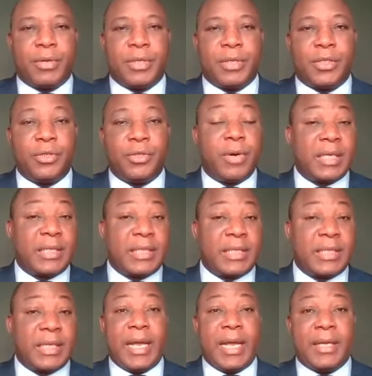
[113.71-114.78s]
Some of the big
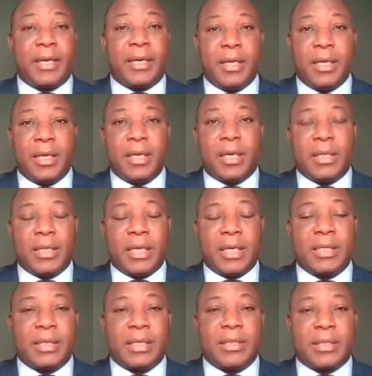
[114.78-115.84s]
stories: US and
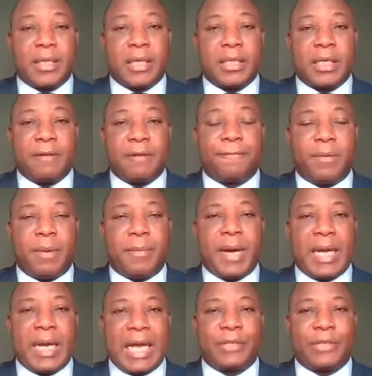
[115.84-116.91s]
Kenya yesterday
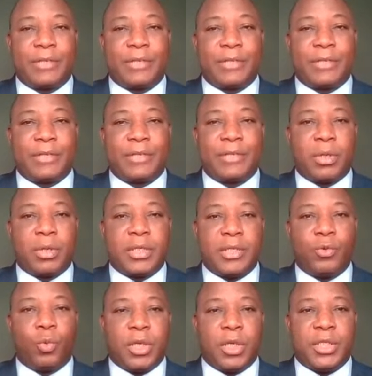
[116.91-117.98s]
started a formal bilateral
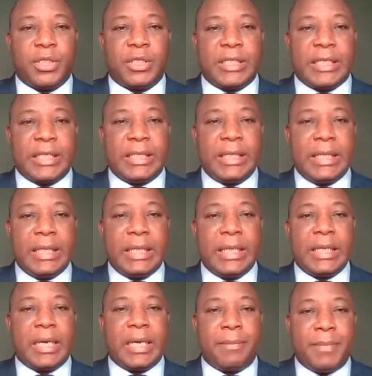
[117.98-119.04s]
trade talks in
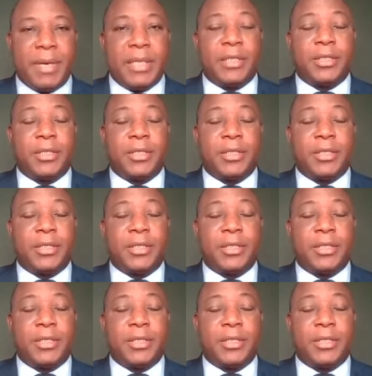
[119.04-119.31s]
Washington.